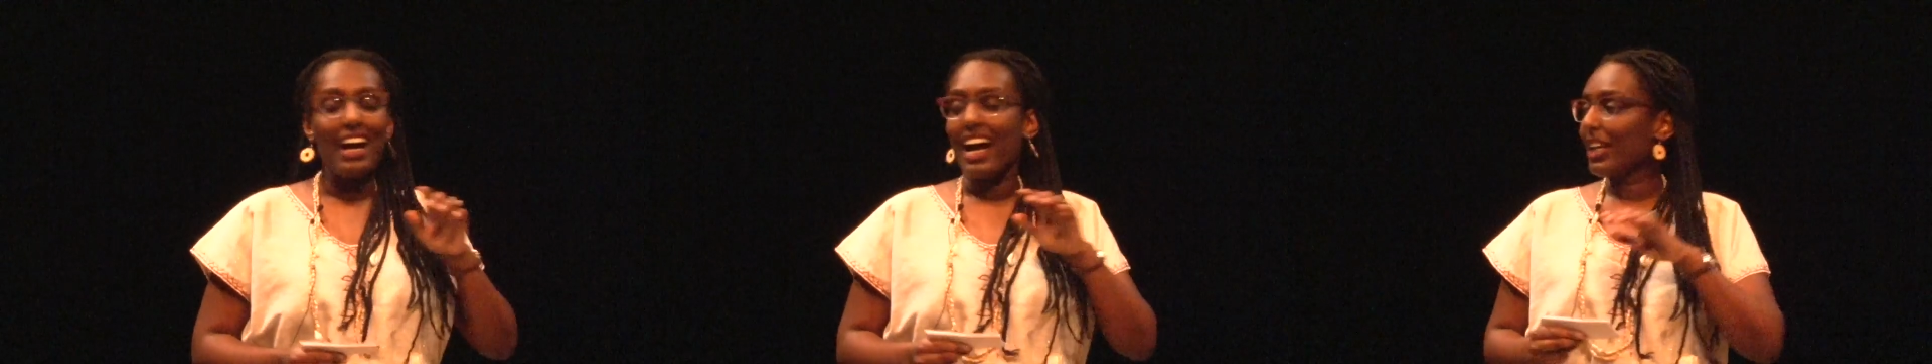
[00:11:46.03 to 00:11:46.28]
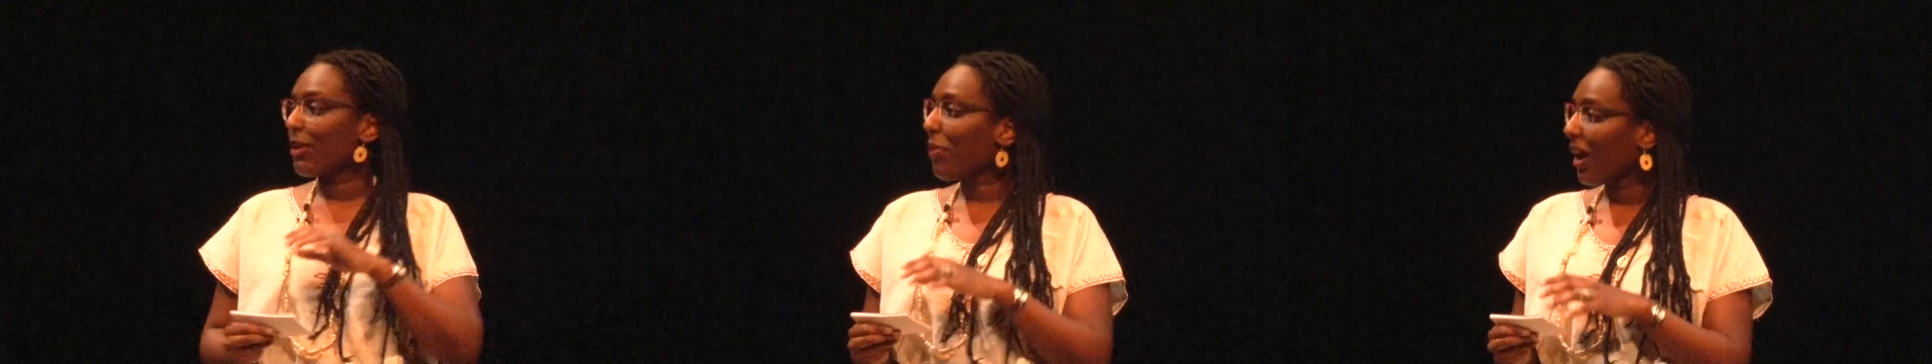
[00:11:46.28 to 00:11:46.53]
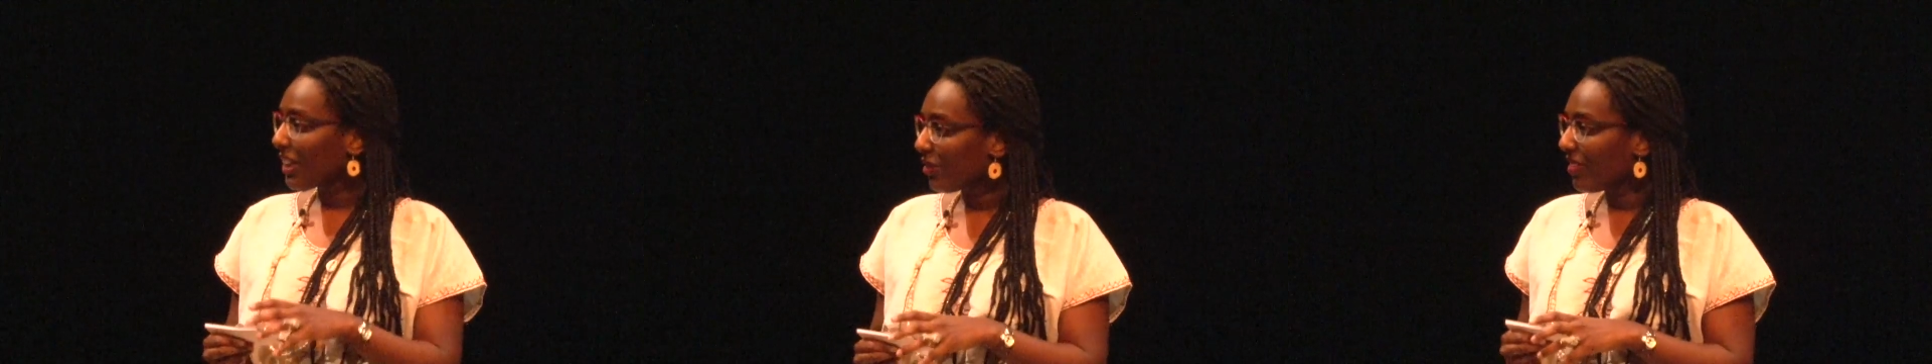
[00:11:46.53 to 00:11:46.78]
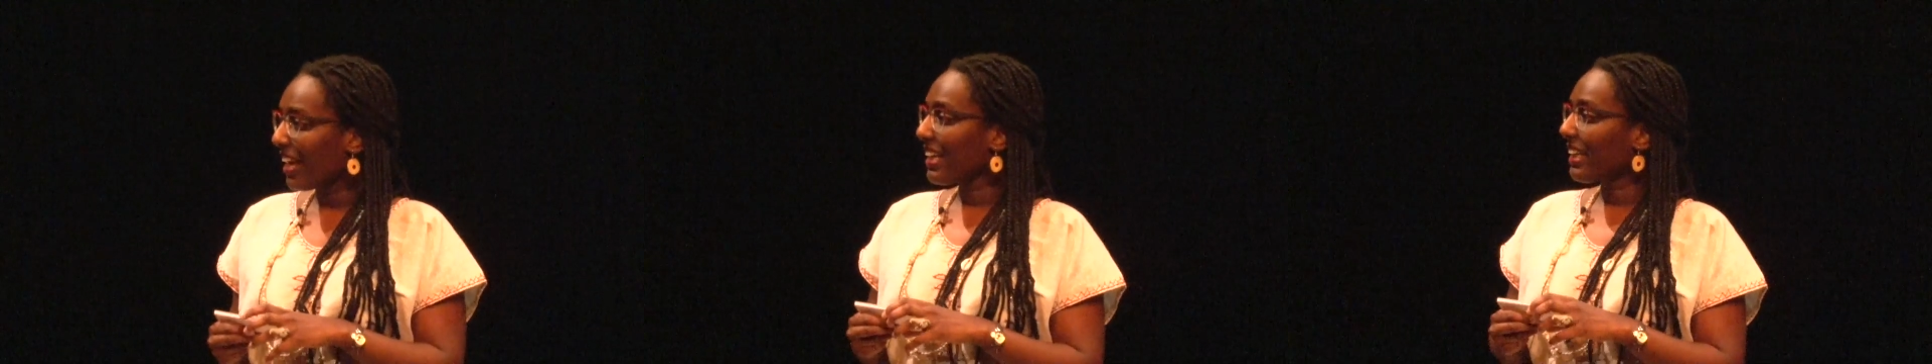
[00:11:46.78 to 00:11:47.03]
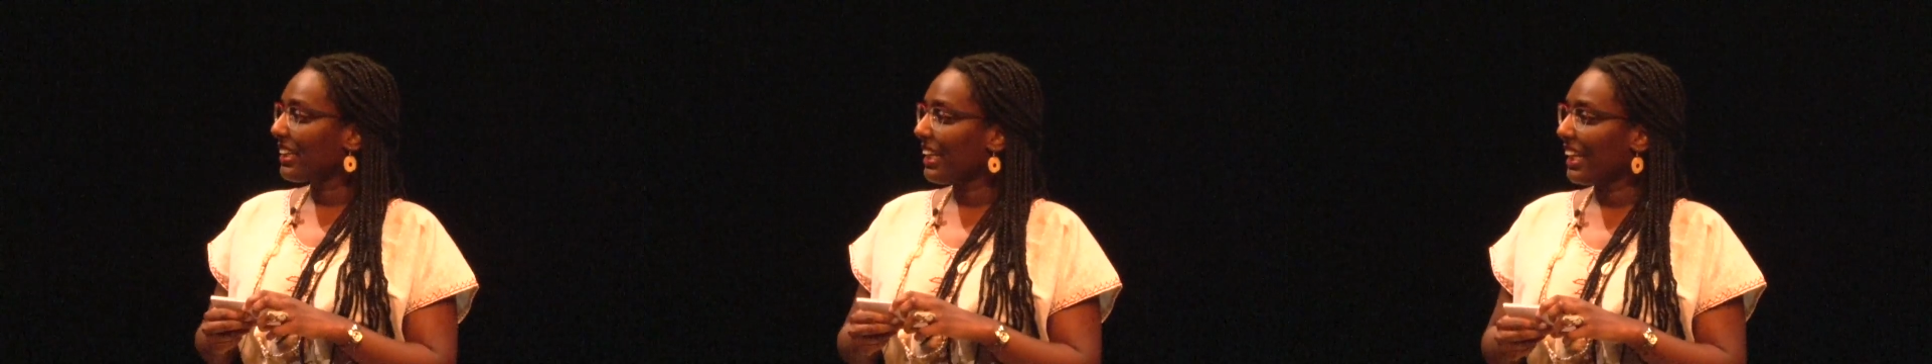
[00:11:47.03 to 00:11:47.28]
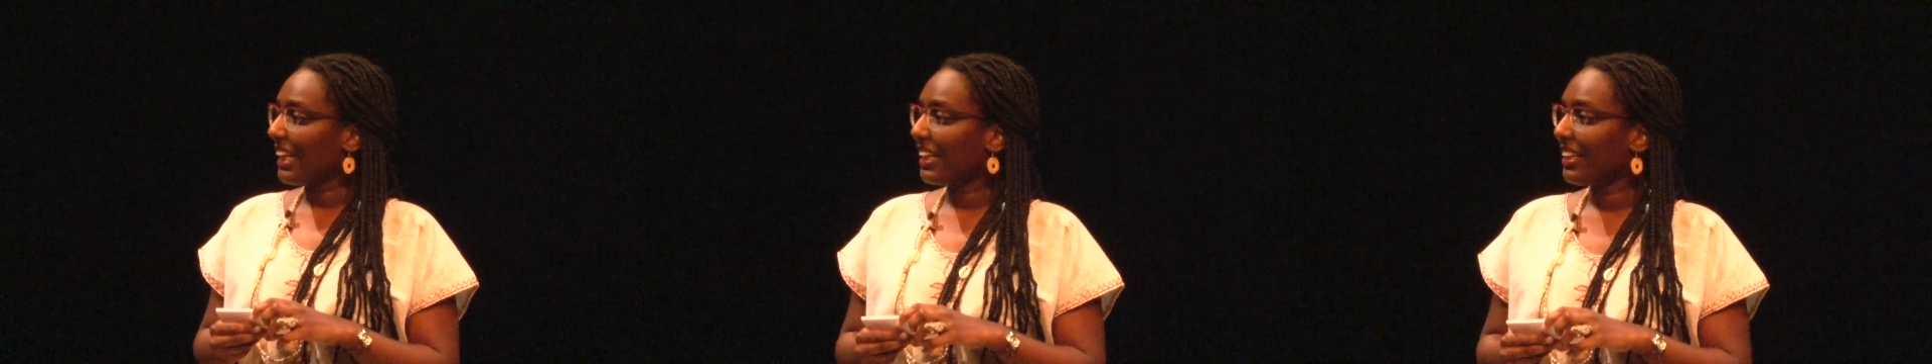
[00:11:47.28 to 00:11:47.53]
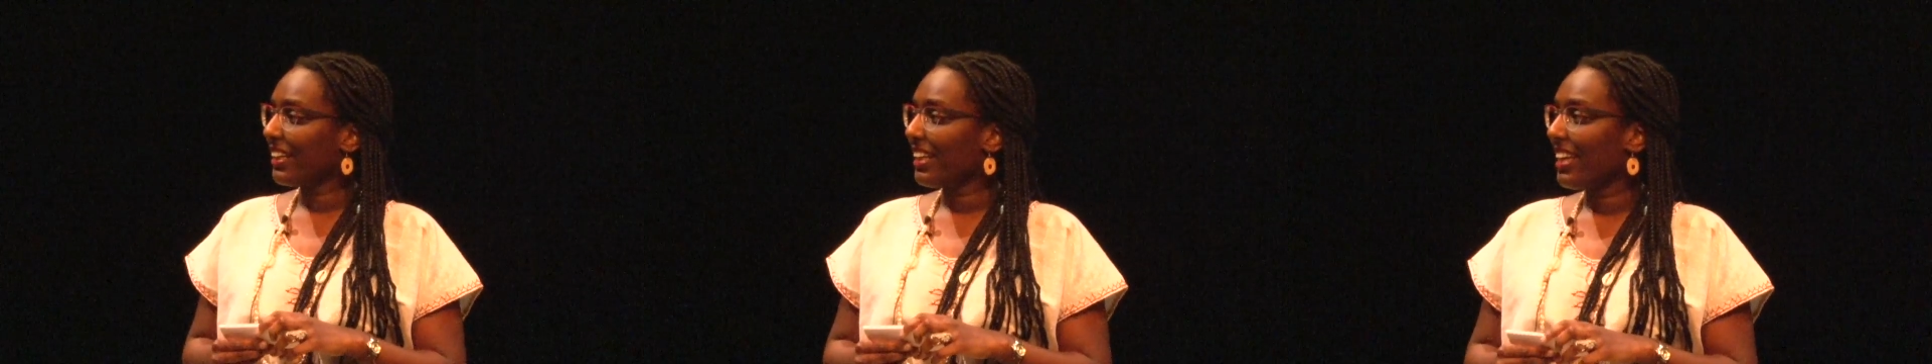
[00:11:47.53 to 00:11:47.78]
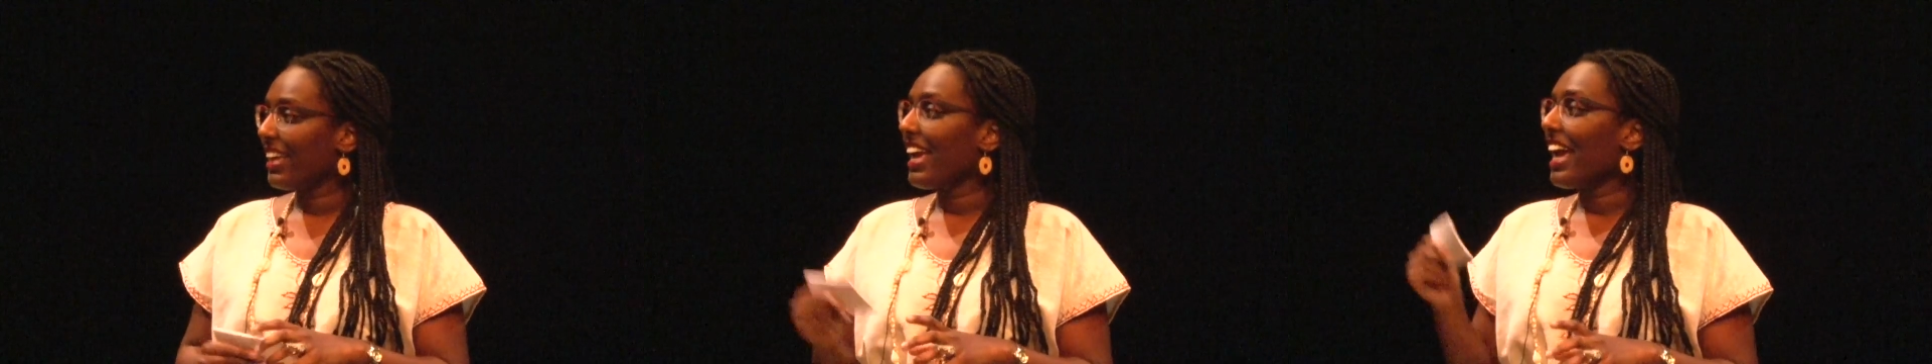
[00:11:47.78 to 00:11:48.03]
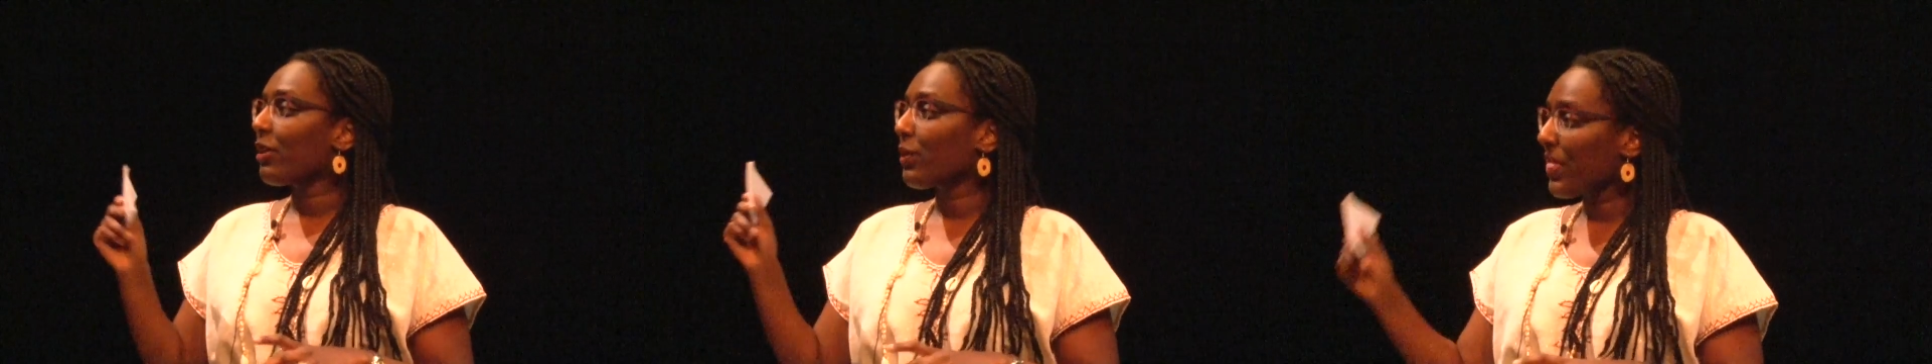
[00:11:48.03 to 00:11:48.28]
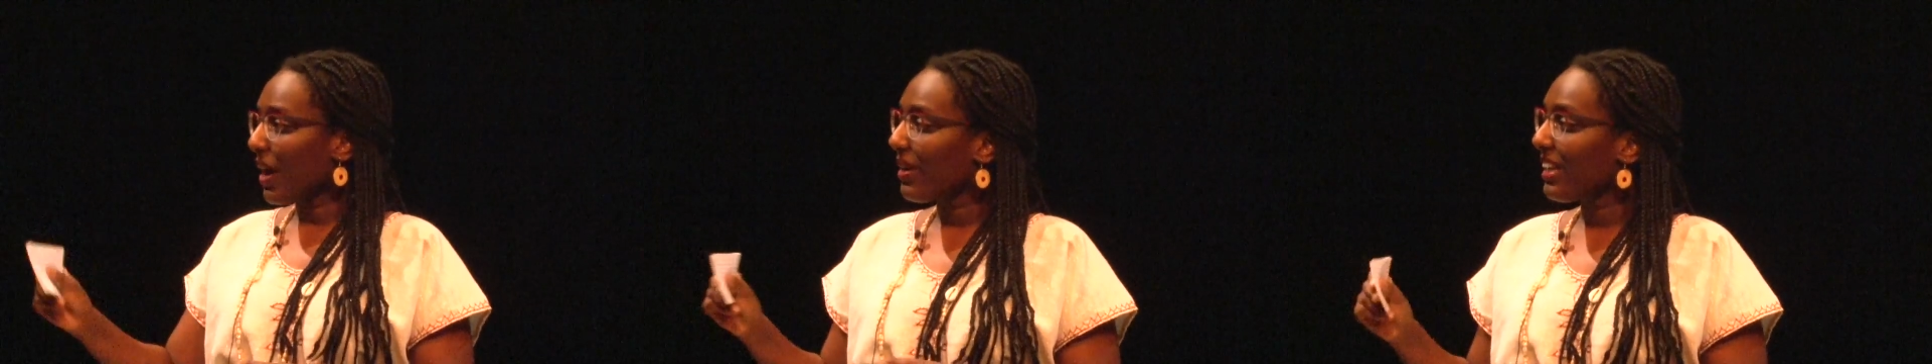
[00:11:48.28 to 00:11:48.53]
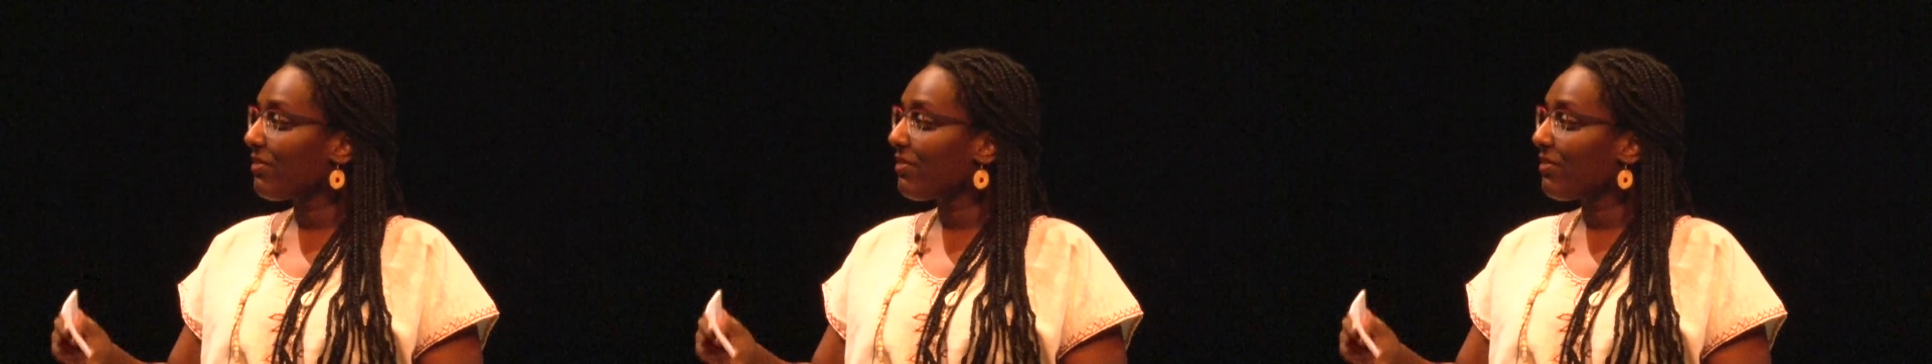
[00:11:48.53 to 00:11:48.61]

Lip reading: unapologetically, and without